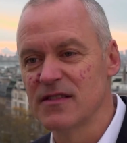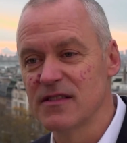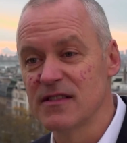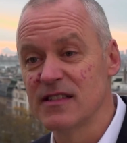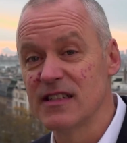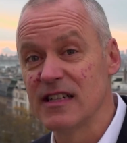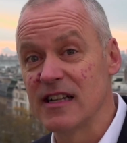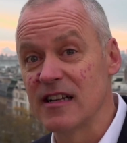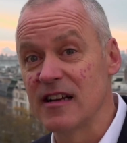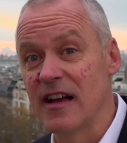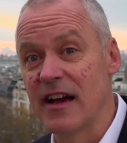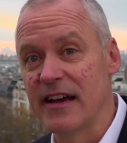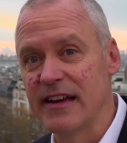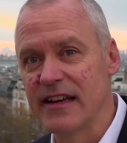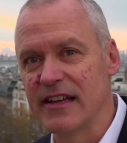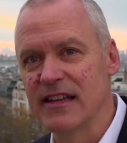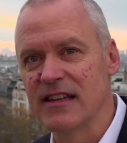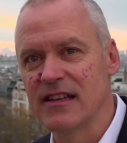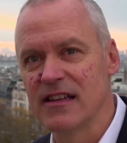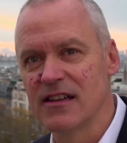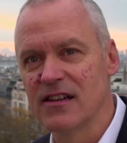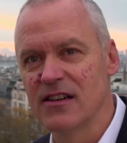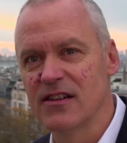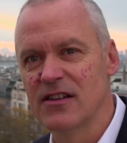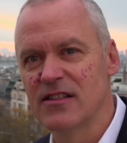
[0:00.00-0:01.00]

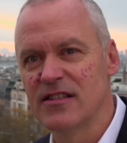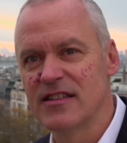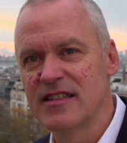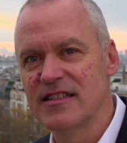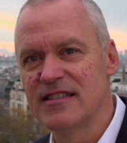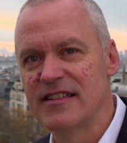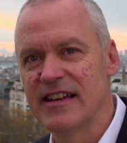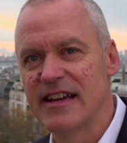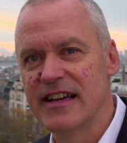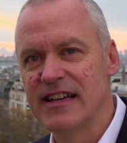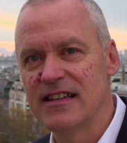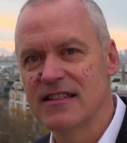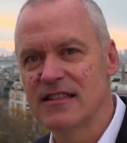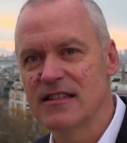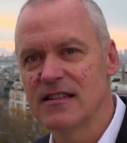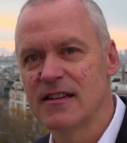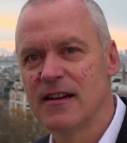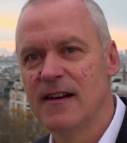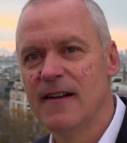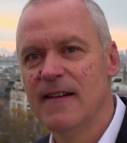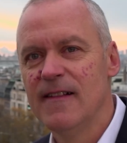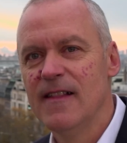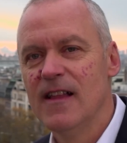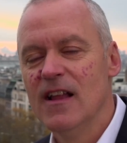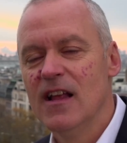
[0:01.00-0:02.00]
declining these days.
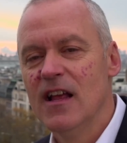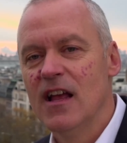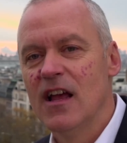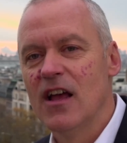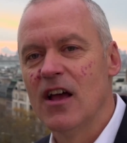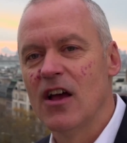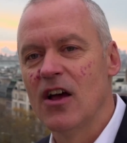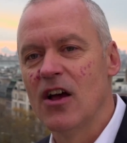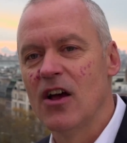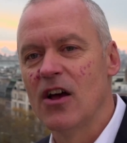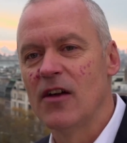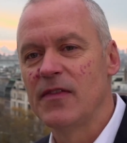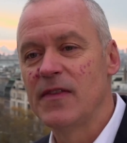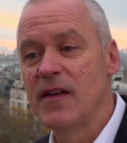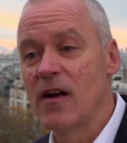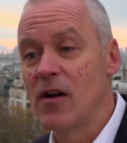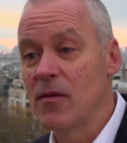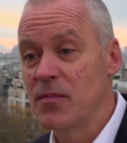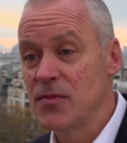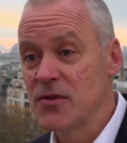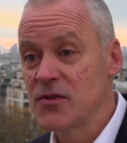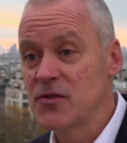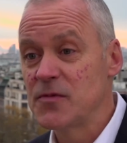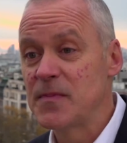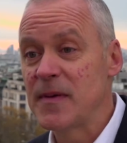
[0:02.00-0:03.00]
There are
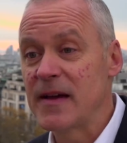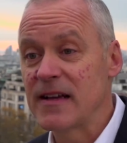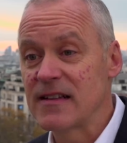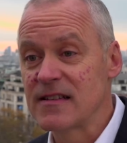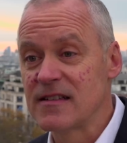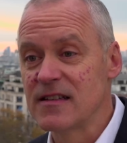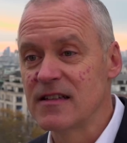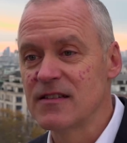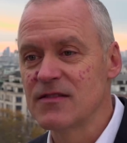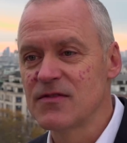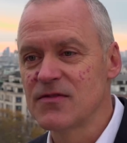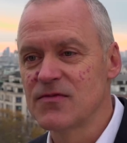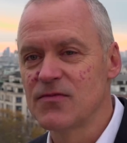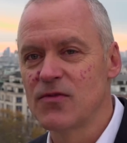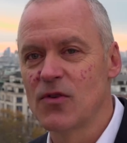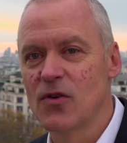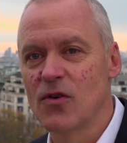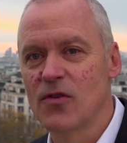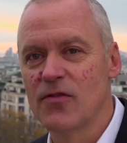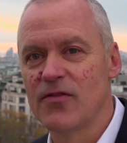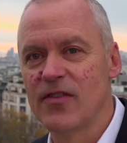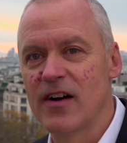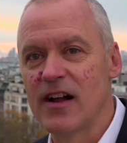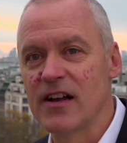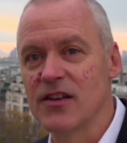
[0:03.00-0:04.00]
perspectives
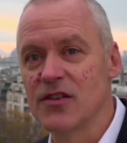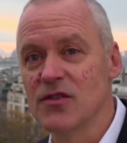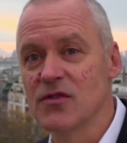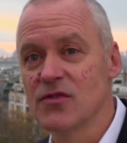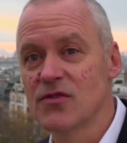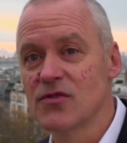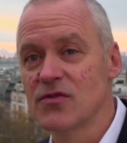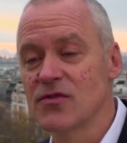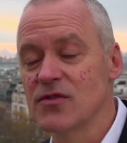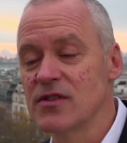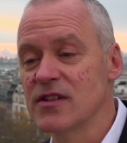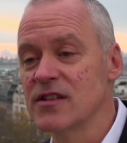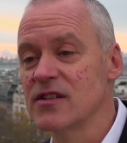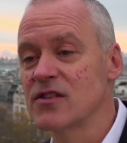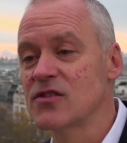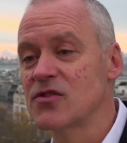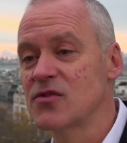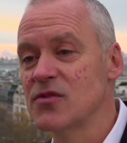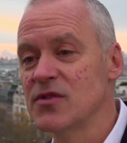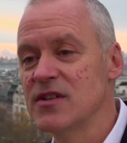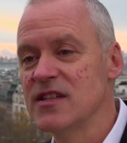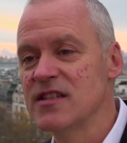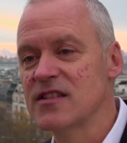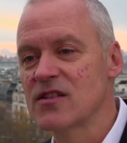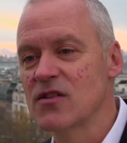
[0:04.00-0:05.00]
for value to
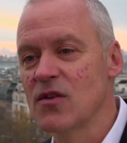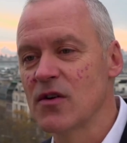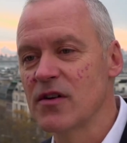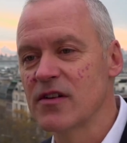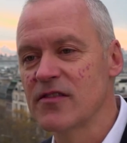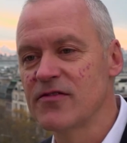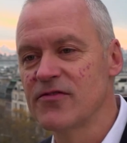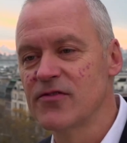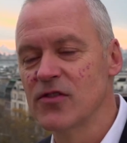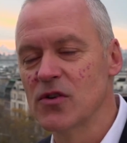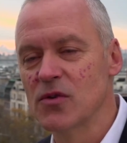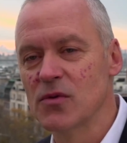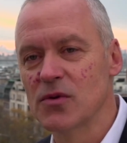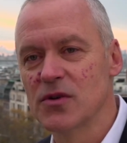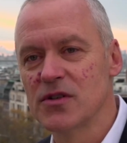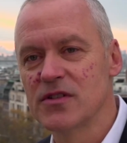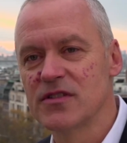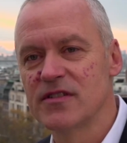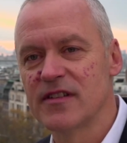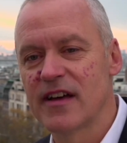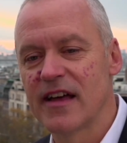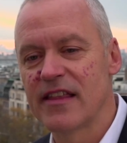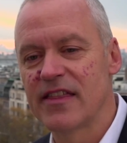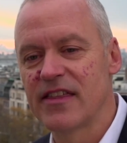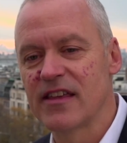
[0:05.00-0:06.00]
increase going
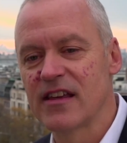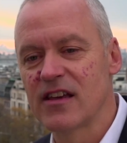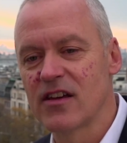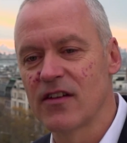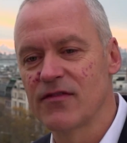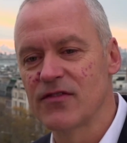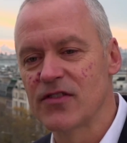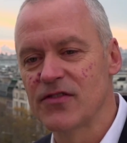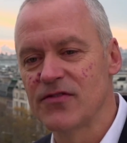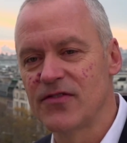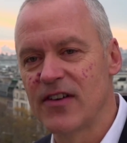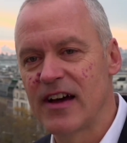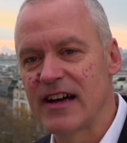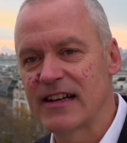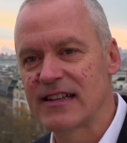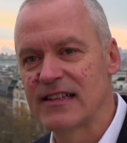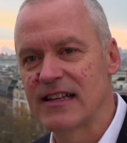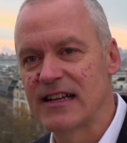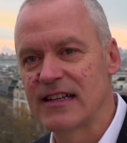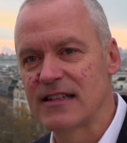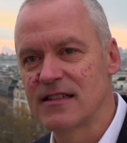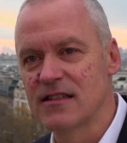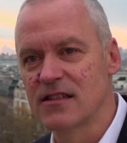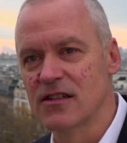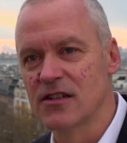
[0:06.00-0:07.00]
forward. I think of the fact
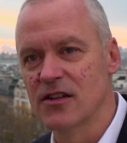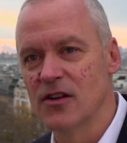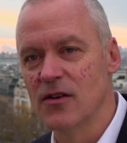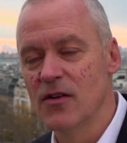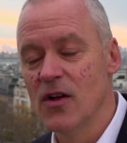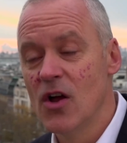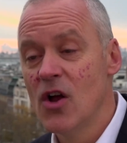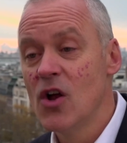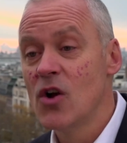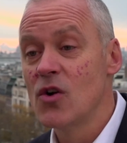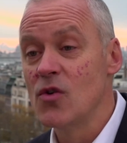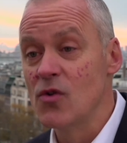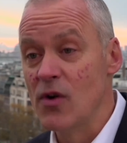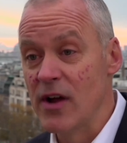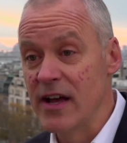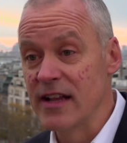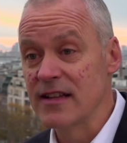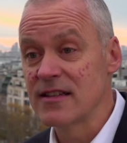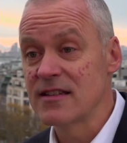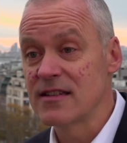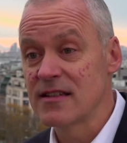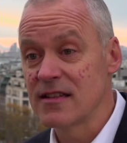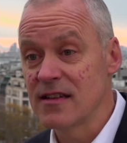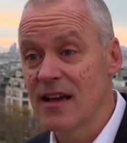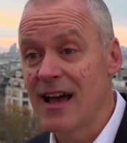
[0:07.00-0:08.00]
that
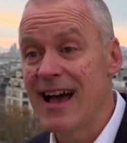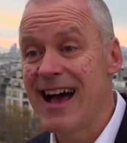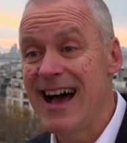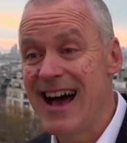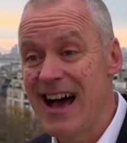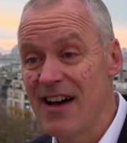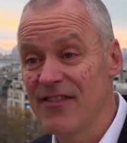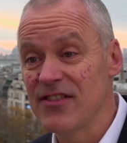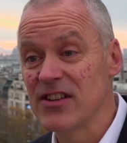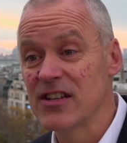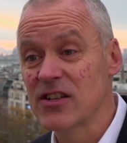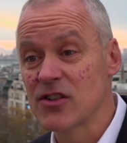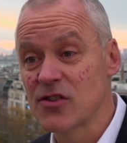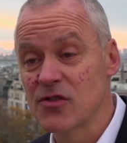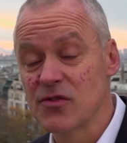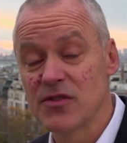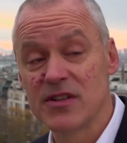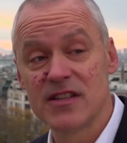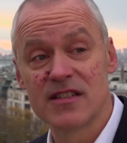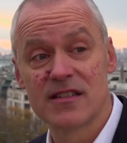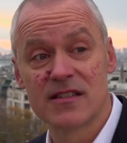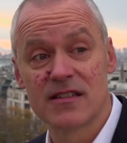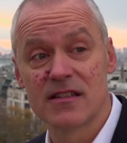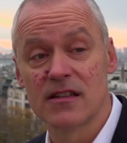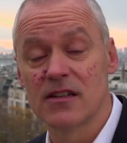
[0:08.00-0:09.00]
rents have
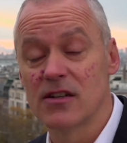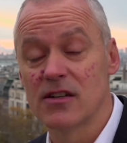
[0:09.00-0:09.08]
increased